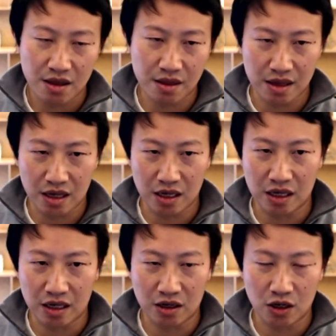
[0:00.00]

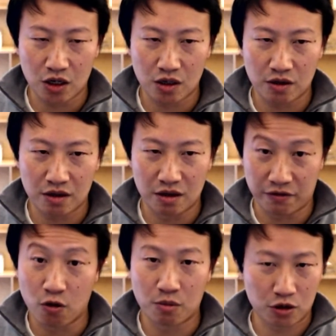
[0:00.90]
the
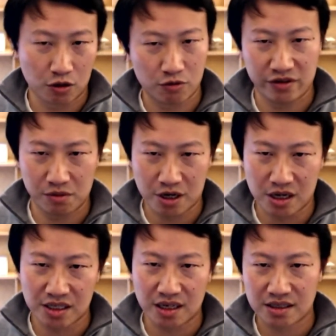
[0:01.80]
formal code review
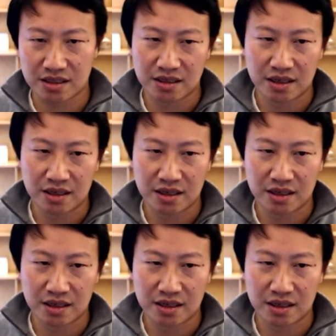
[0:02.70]
process.